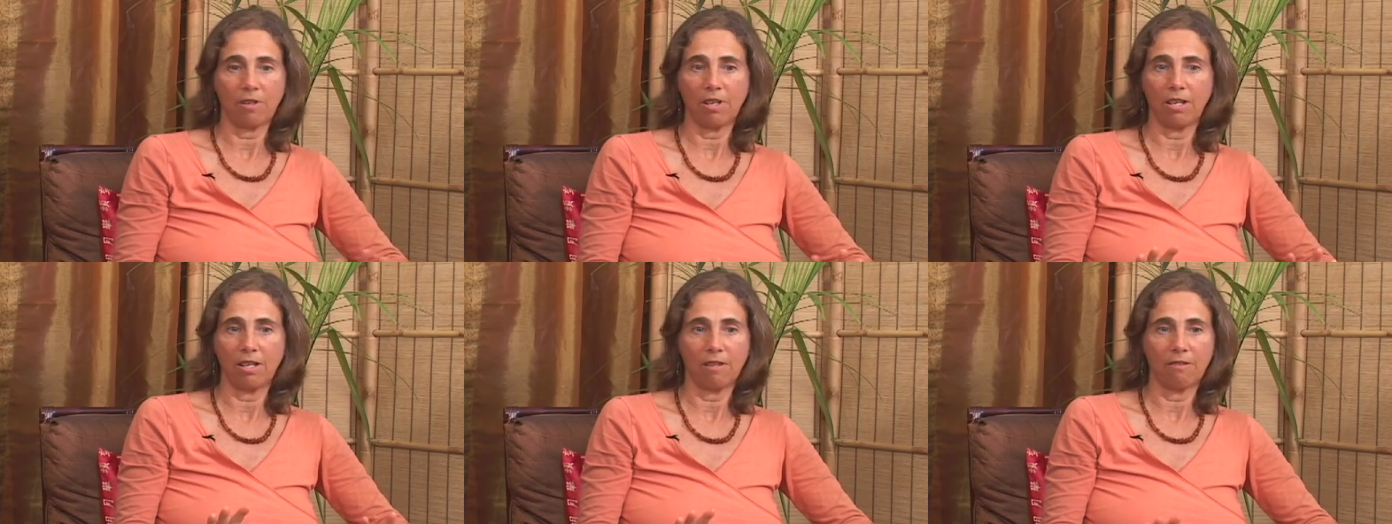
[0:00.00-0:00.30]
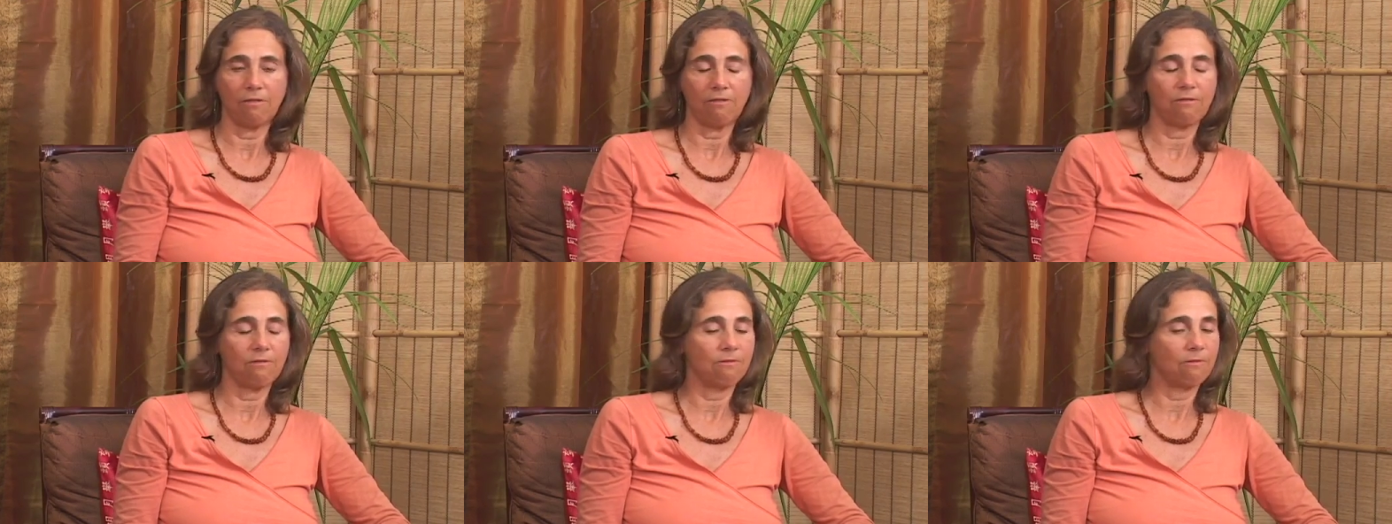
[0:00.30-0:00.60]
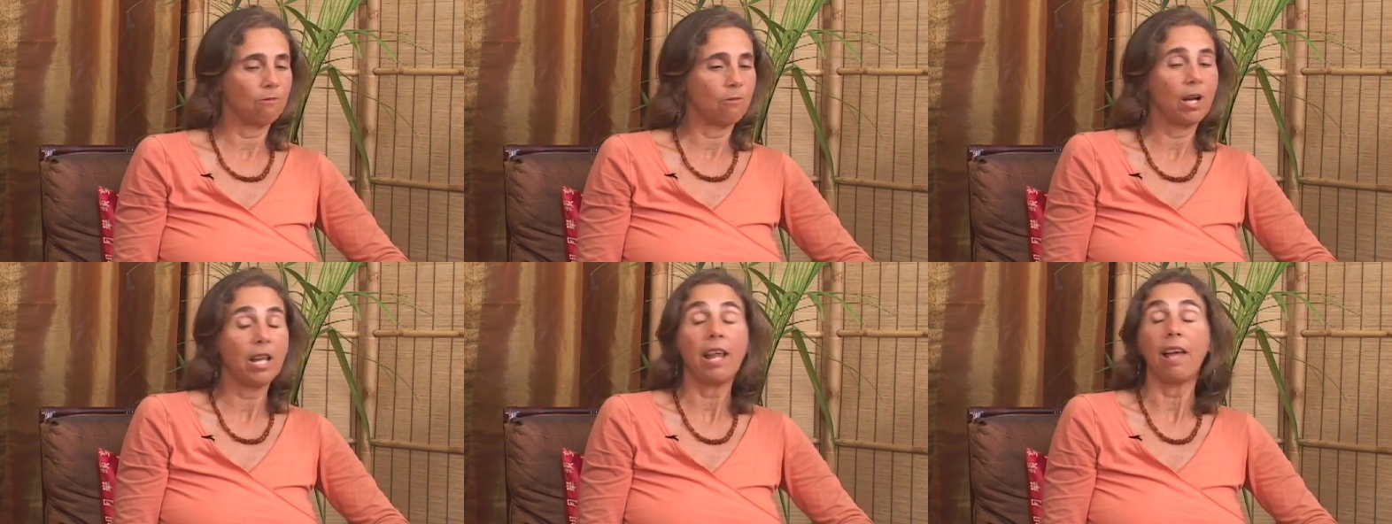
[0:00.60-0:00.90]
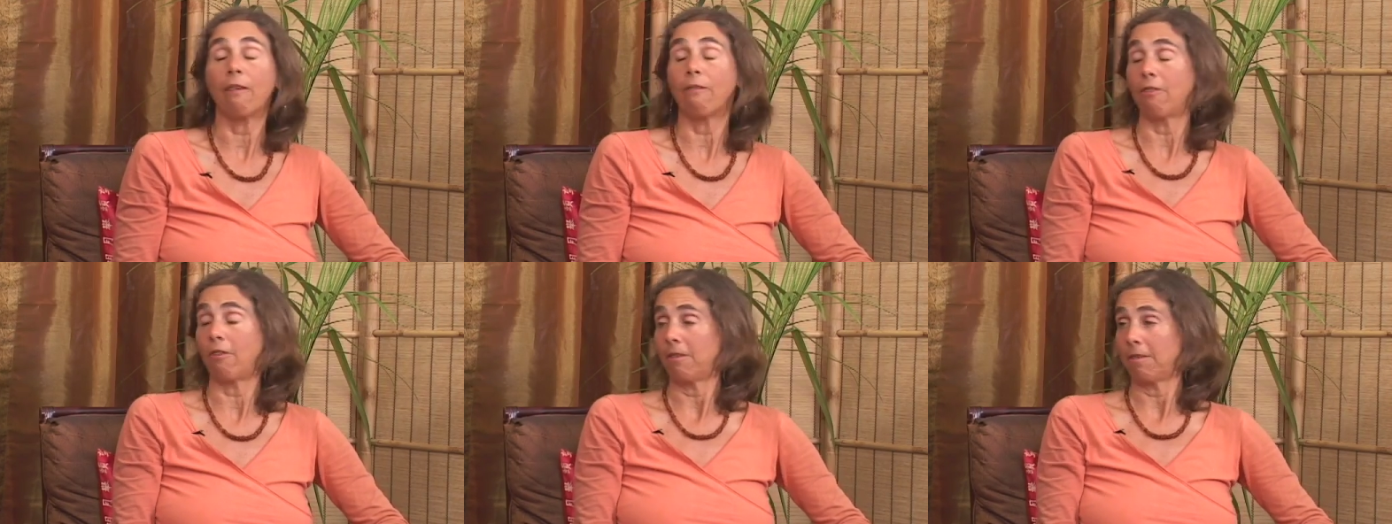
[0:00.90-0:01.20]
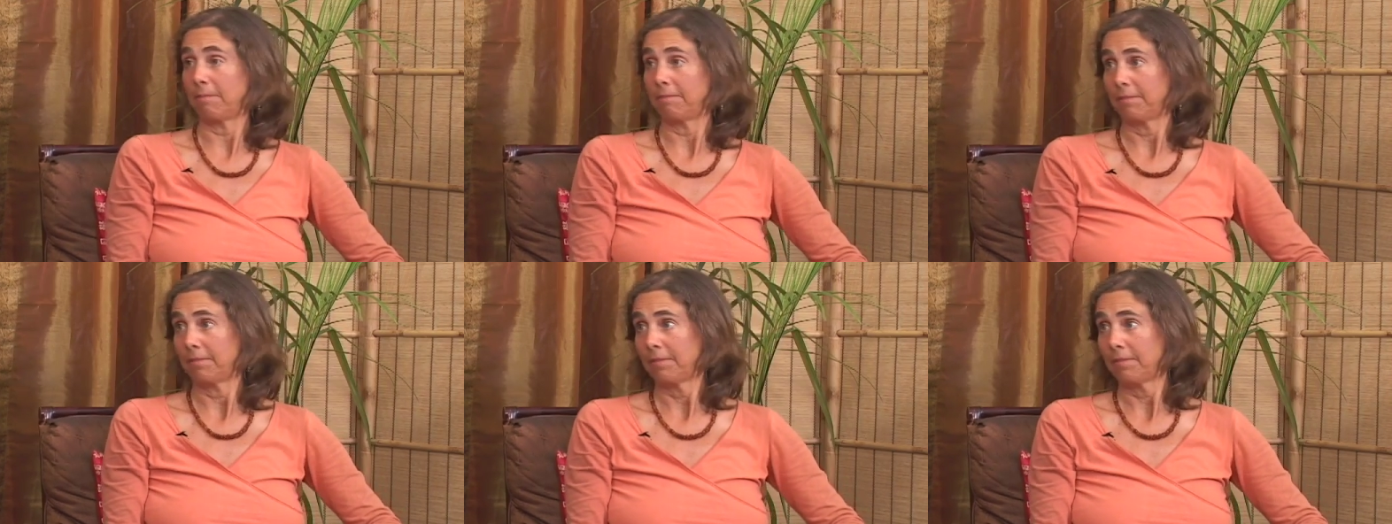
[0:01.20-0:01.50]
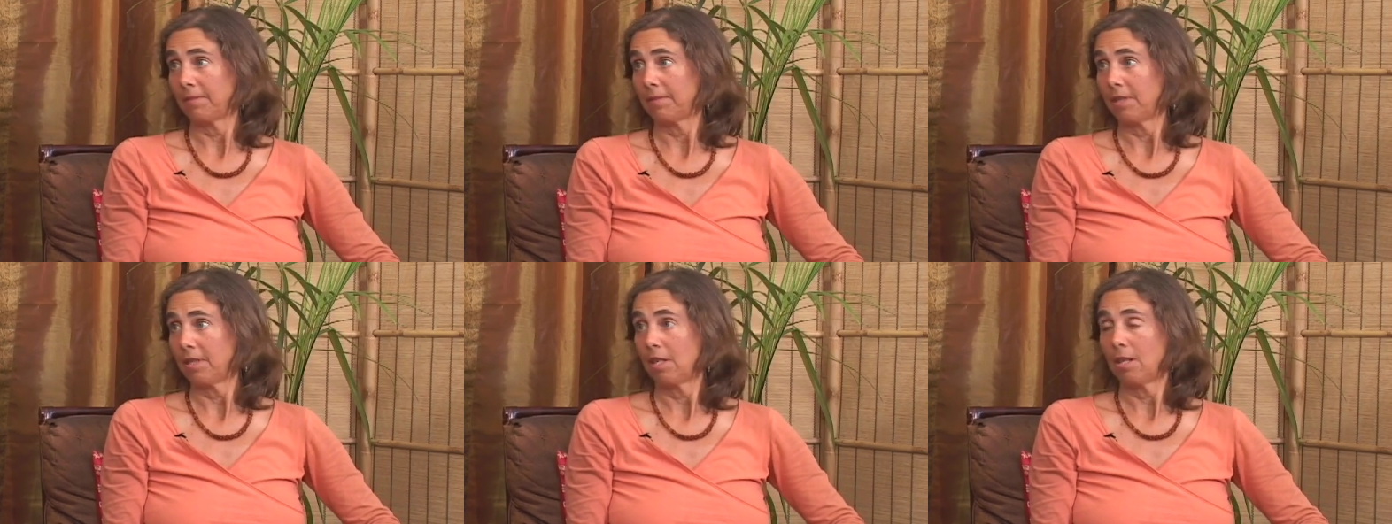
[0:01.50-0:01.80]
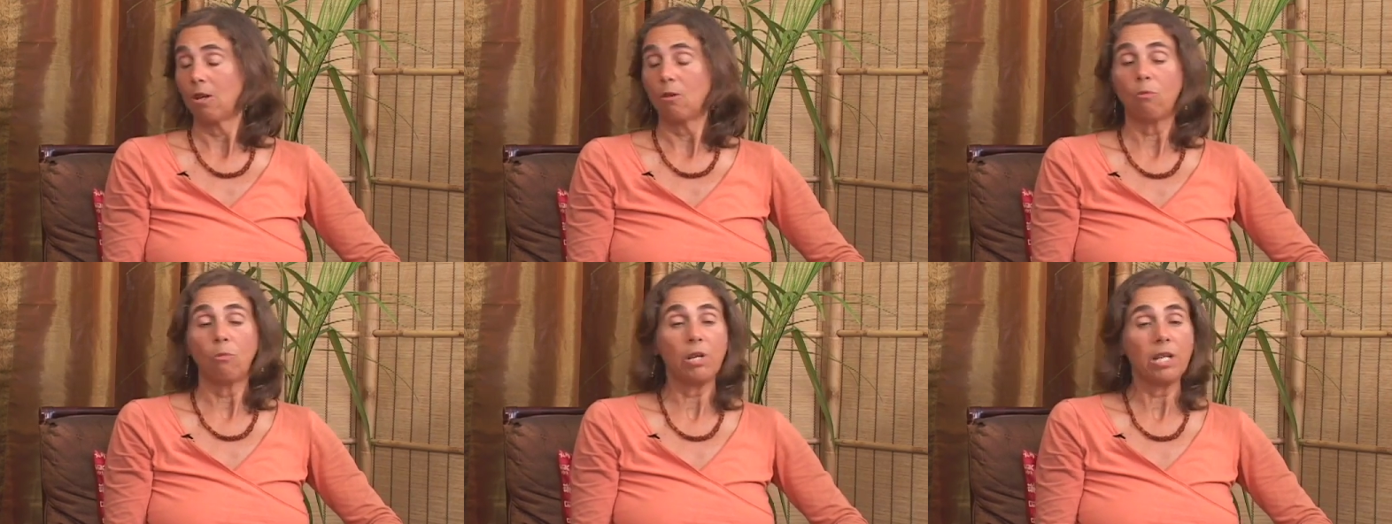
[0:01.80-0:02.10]
if whatever,
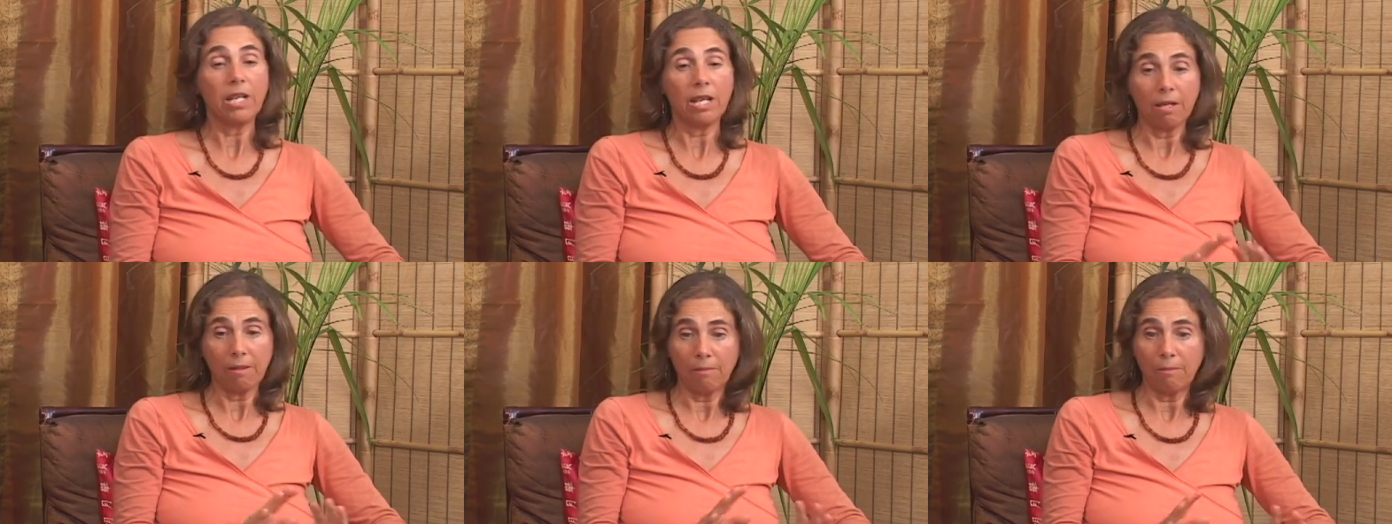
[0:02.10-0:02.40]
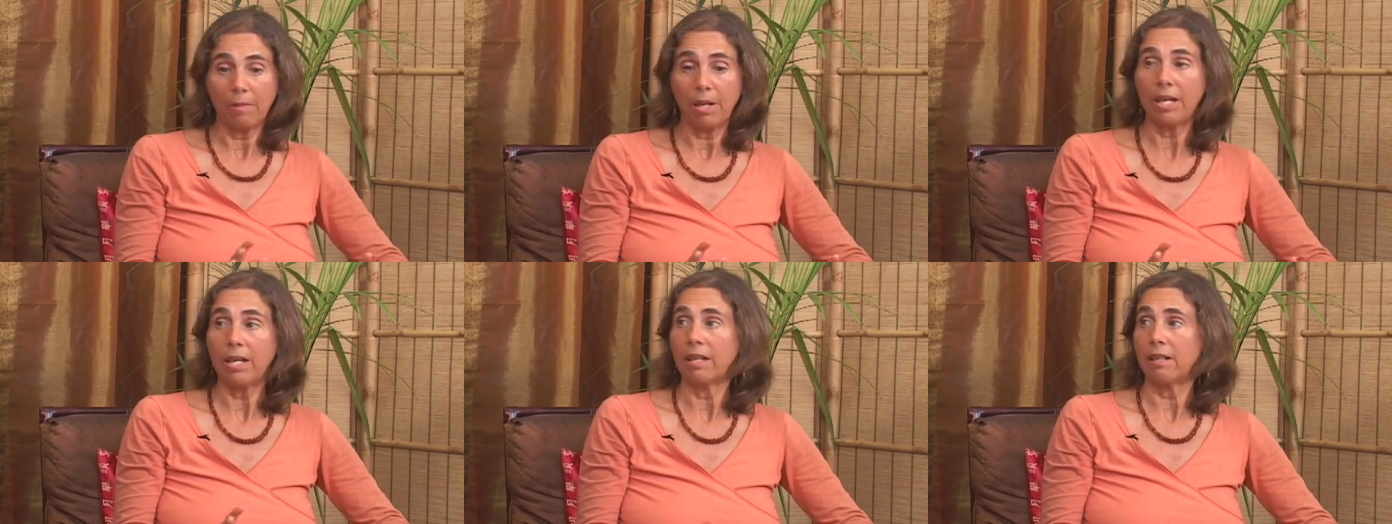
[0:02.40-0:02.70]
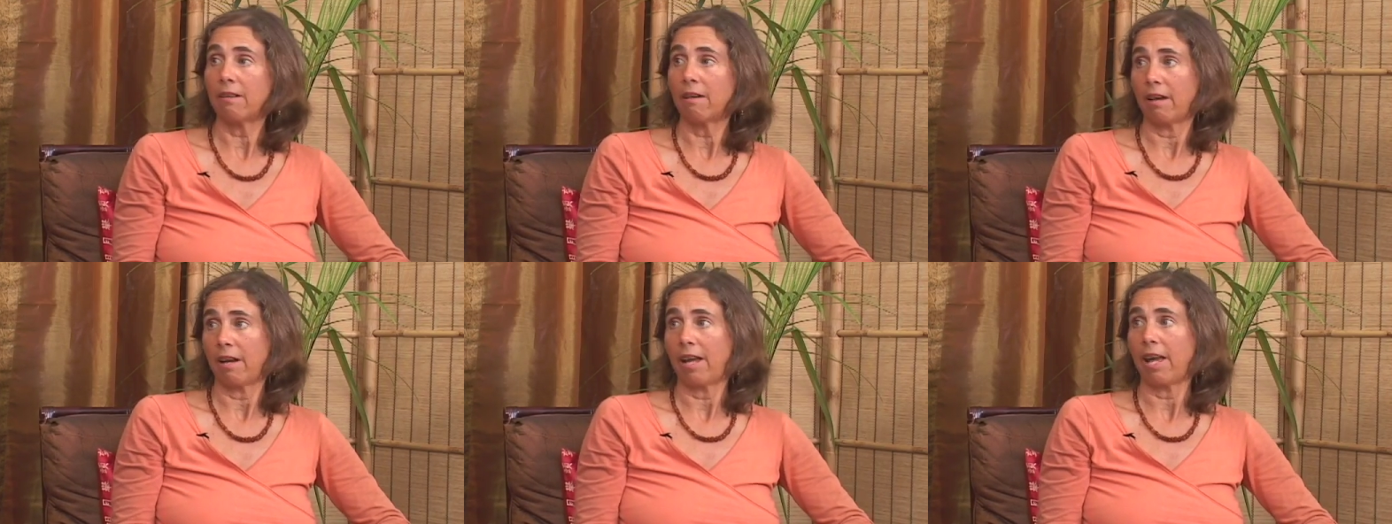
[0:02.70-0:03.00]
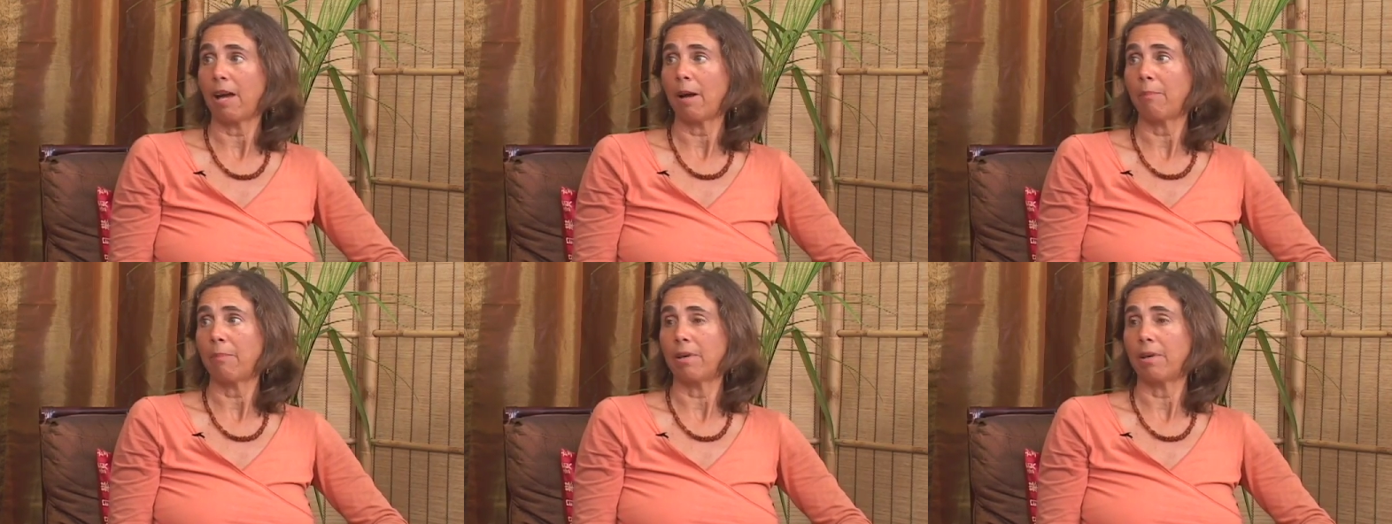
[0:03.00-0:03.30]
we can make it not happen.